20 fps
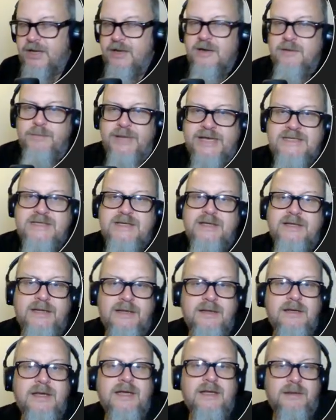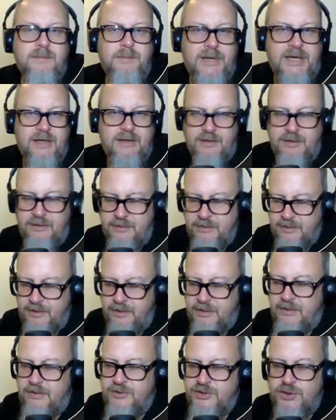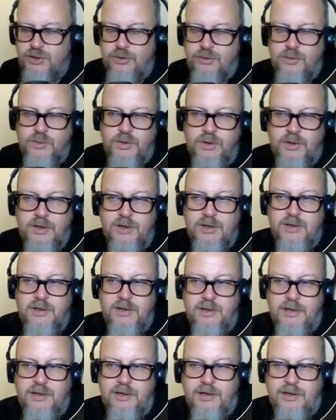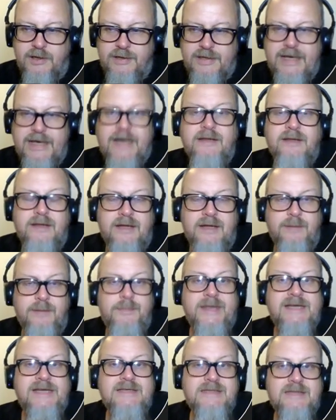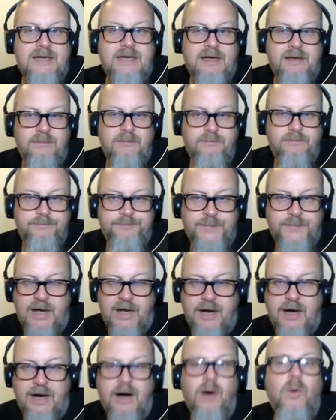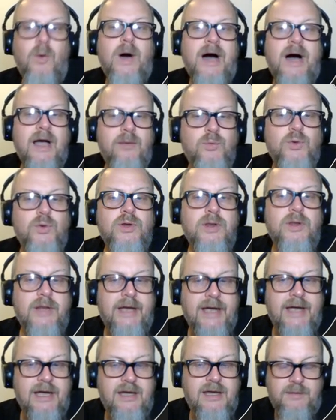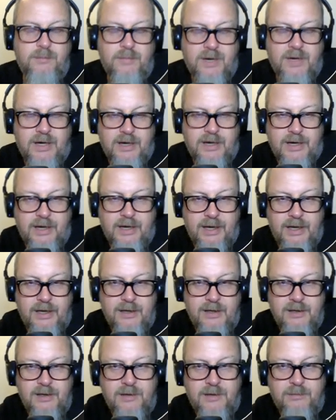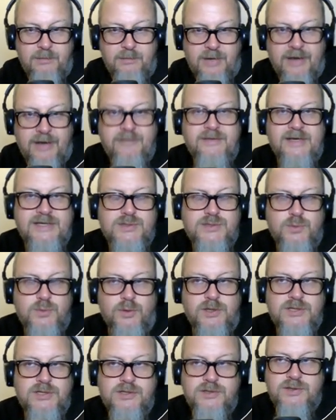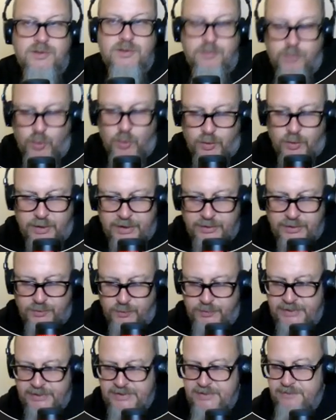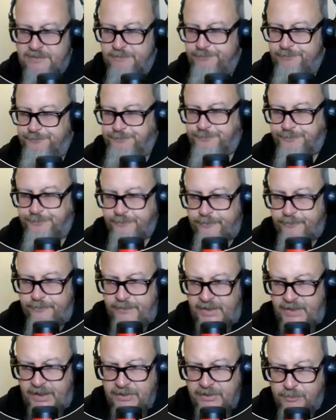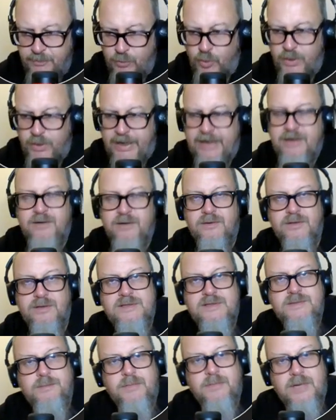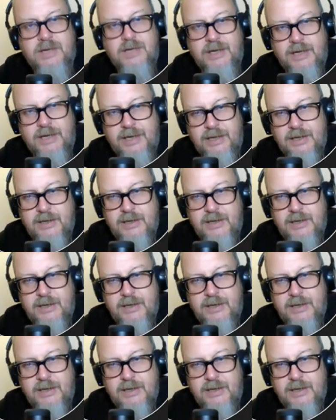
basically it'll be in here and it'll show the LLM next time how I would like my things to work. So the more I do this, the more accurate my